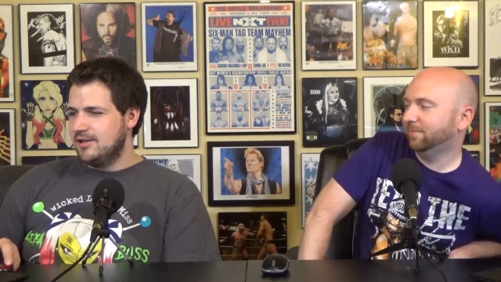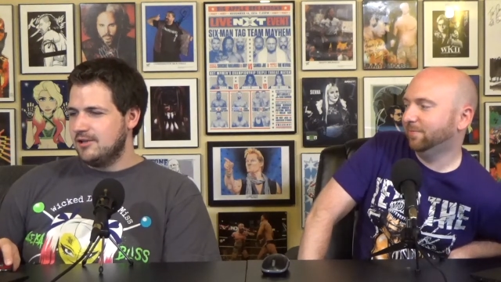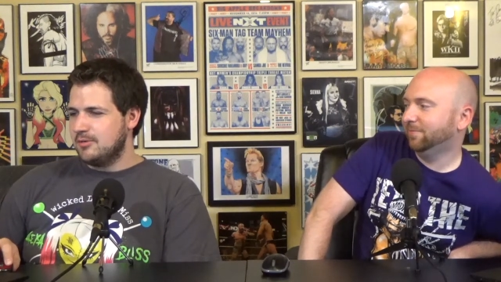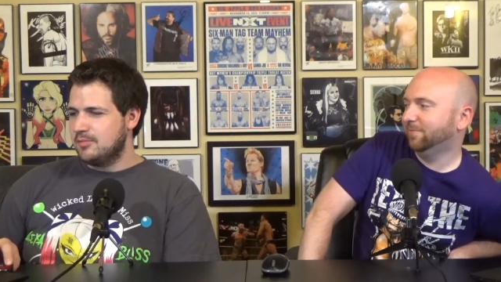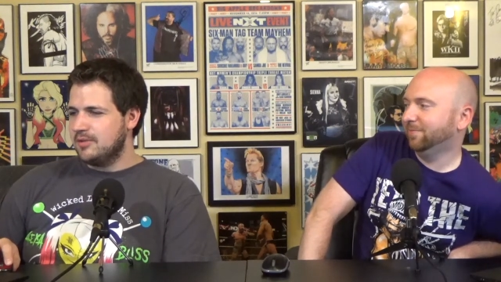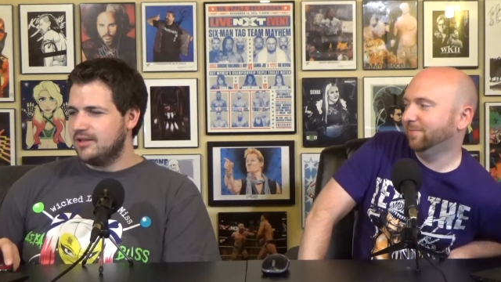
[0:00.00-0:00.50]

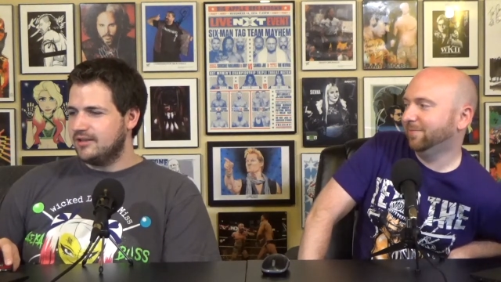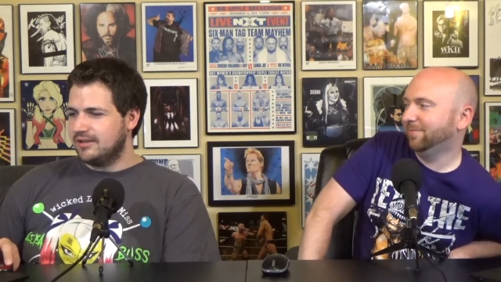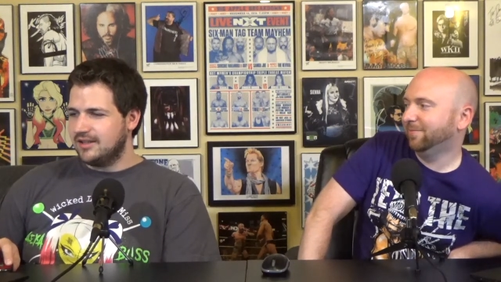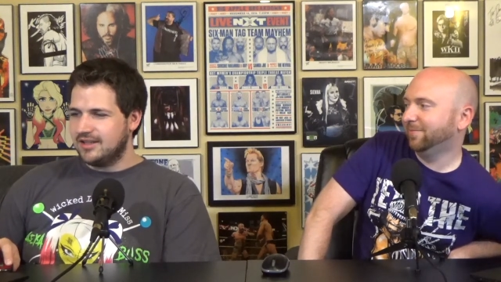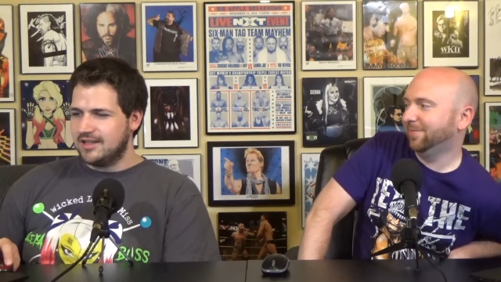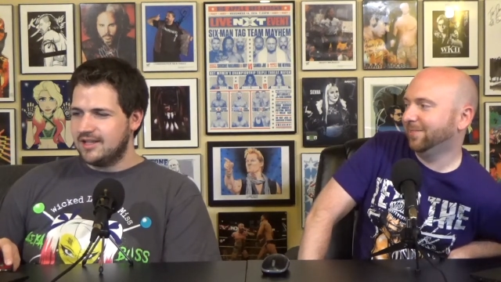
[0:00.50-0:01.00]
Speaker 1: you're big
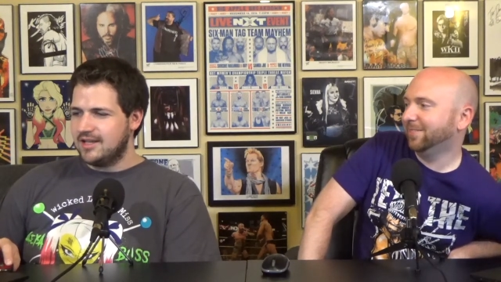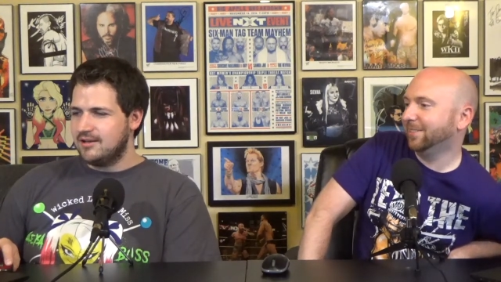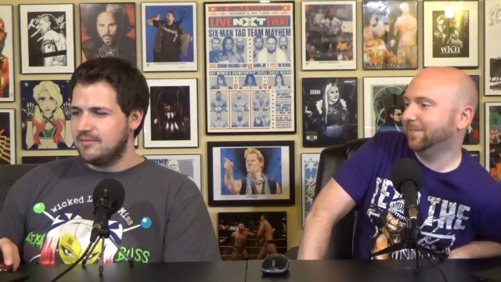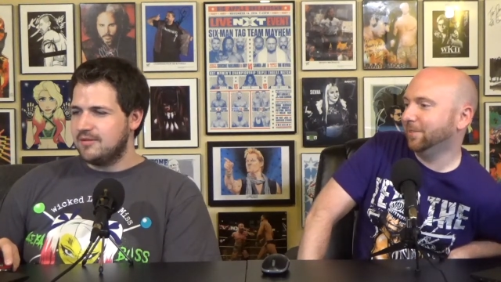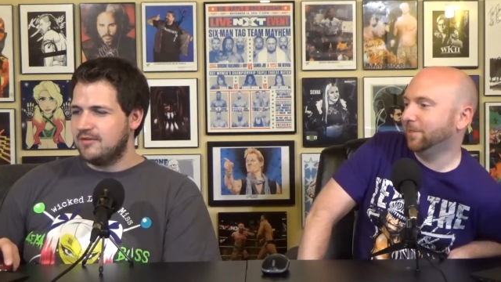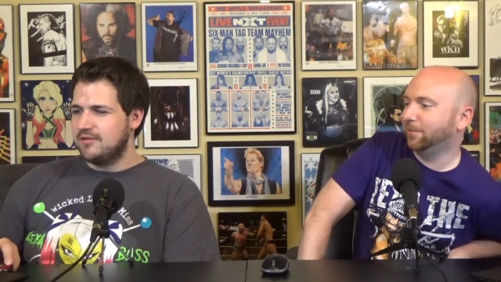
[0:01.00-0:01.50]
leaguing
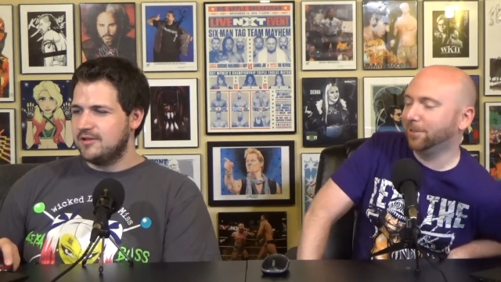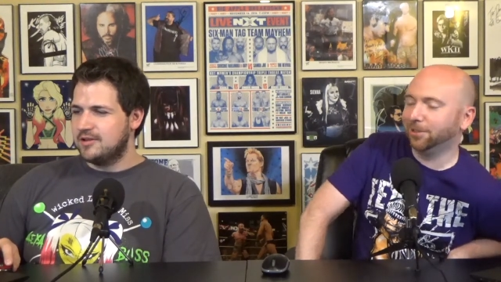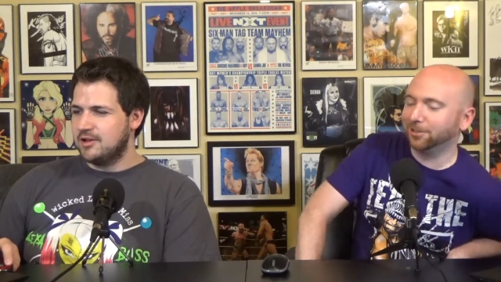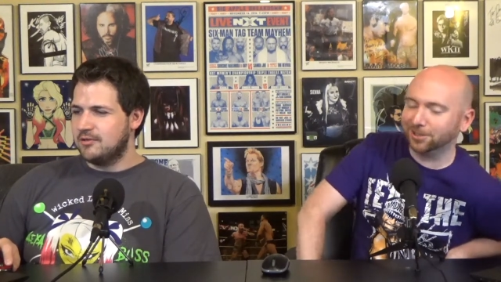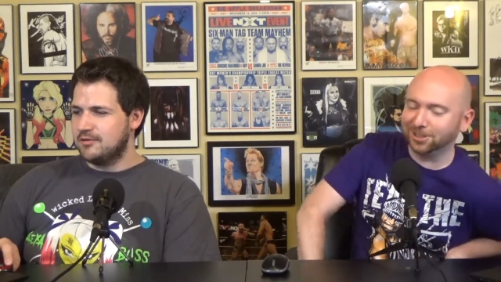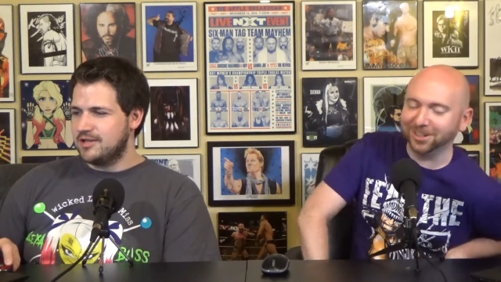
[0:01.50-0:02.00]
him if, if you, you,
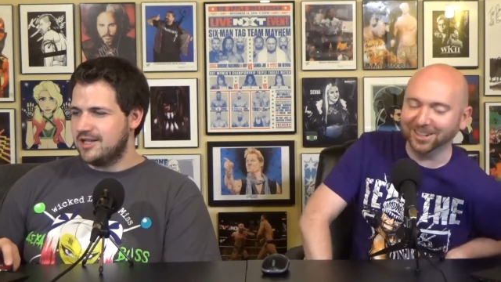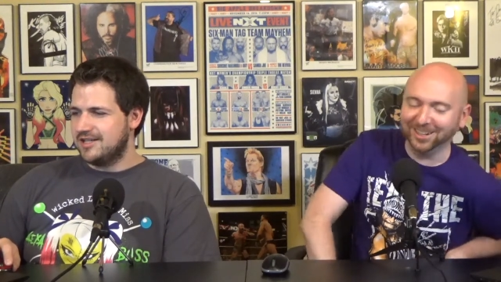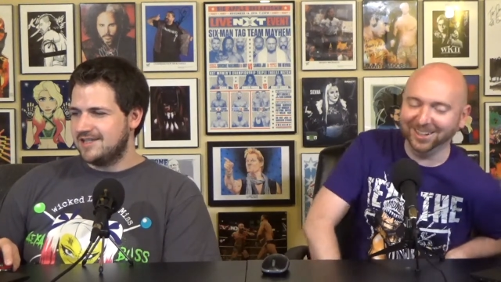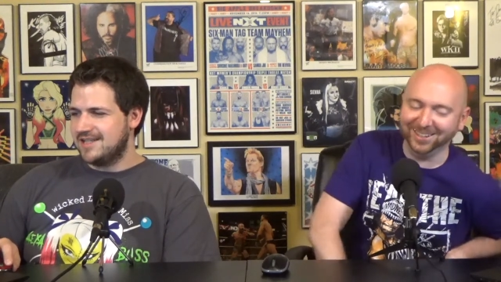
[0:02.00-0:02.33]
don't, don't shake